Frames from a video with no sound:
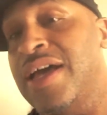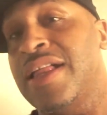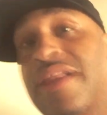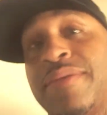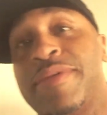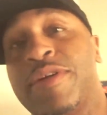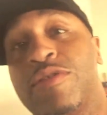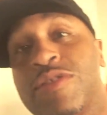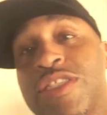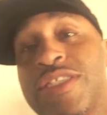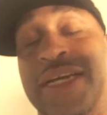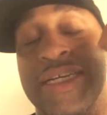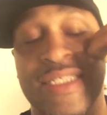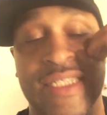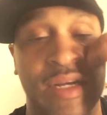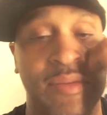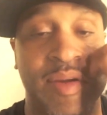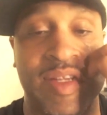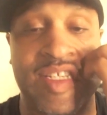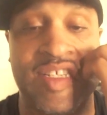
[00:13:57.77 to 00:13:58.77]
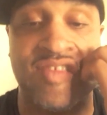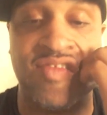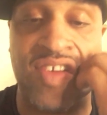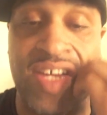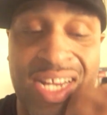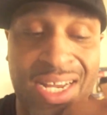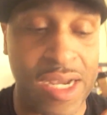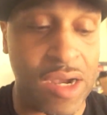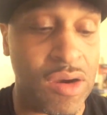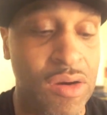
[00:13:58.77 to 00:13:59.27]
Let me know what you guys think about this
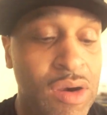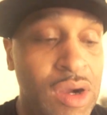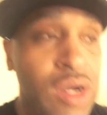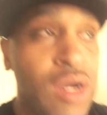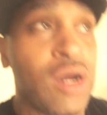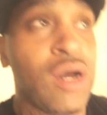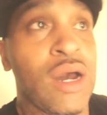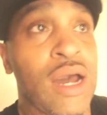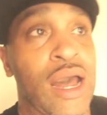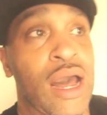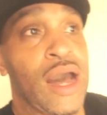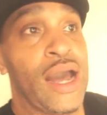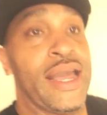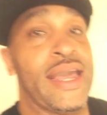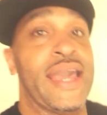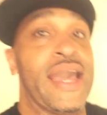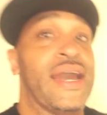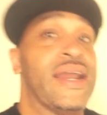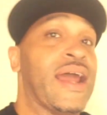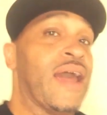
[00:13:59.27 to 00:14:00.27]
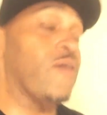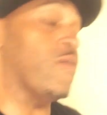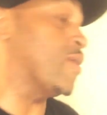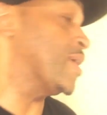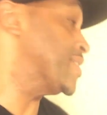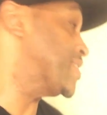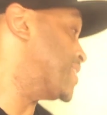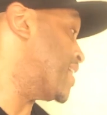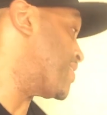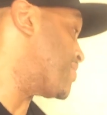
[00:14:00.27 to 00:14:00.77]
video. Again, I
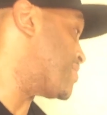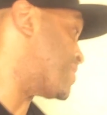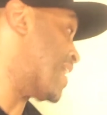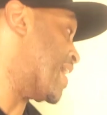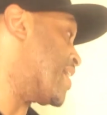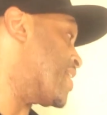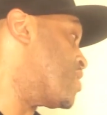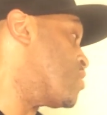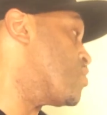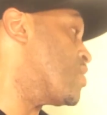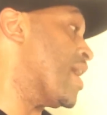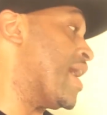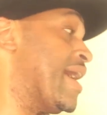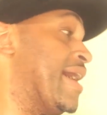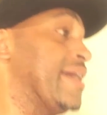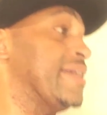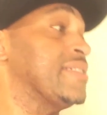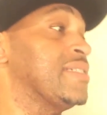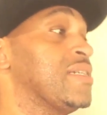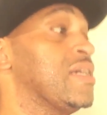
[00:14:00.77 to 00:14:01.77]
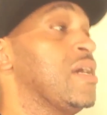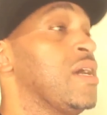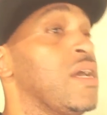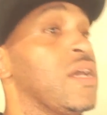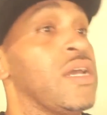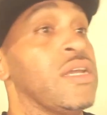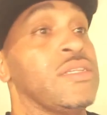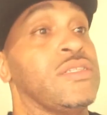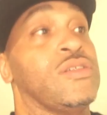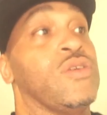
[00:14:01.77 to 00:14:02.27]
want to say thank you guys
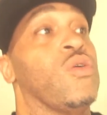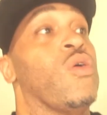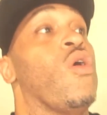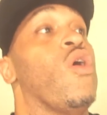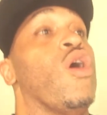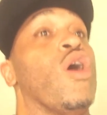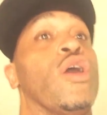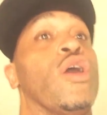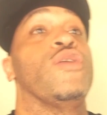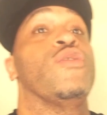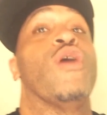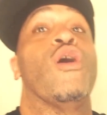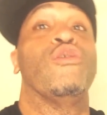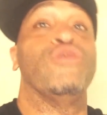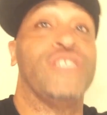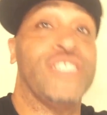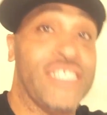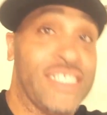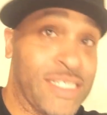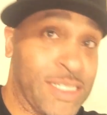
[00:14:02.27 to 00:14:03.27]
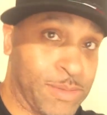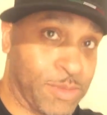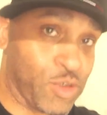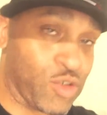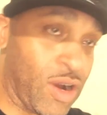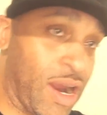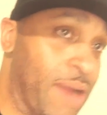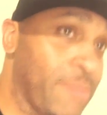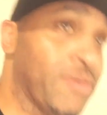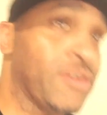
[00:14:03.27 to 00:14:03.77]
to all OG
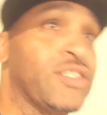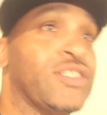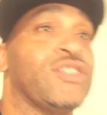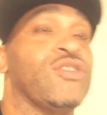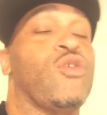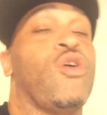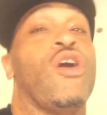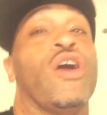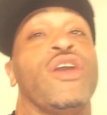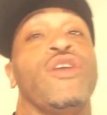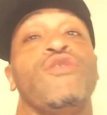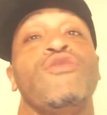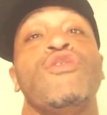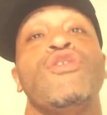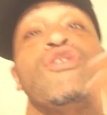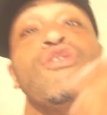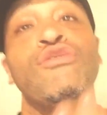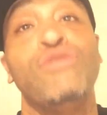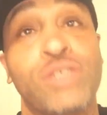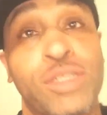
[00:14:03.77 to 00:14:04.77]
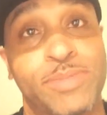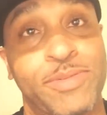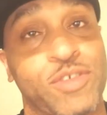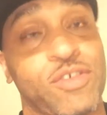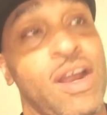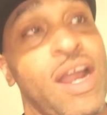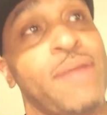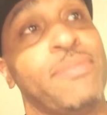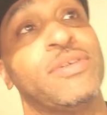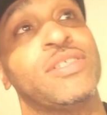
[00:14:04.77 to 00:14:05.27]
subscribers, to all you new
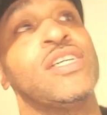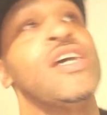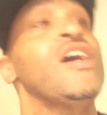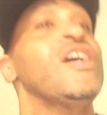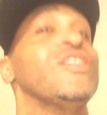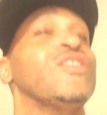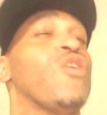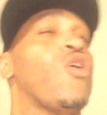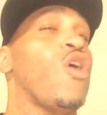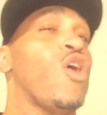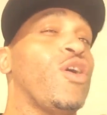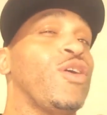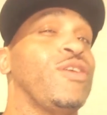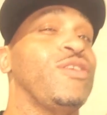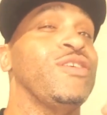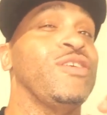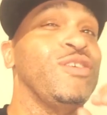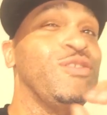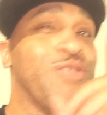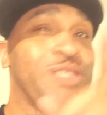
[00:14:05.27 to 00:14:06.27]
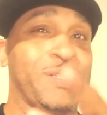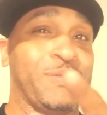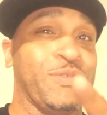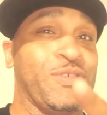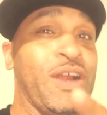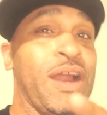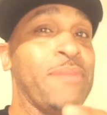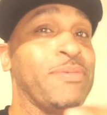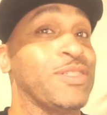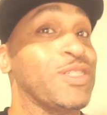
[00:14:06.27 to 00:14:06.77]
subscribers, to all you
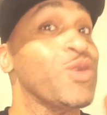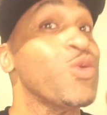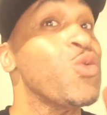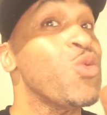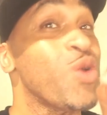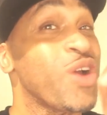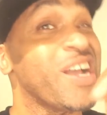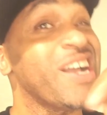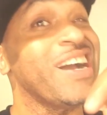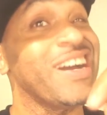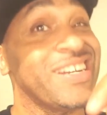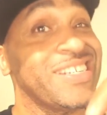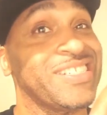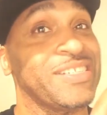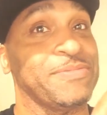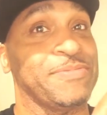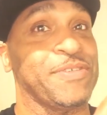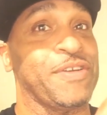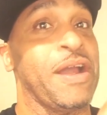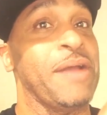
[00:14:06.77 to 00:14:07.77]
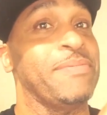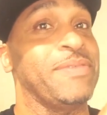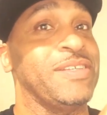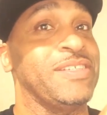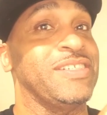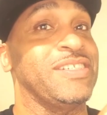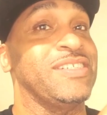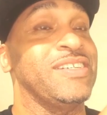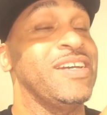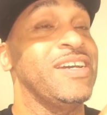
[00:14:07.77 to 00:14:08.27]
subscribers who are gonna subscribe to
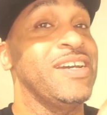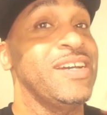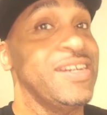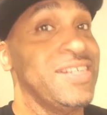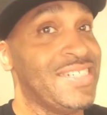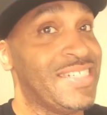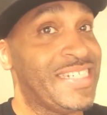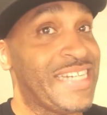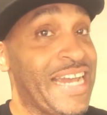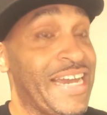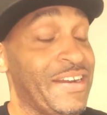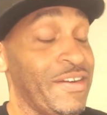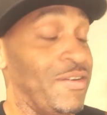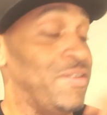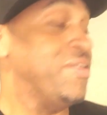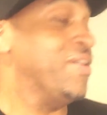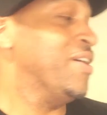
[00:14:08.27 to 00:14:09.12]
this channel.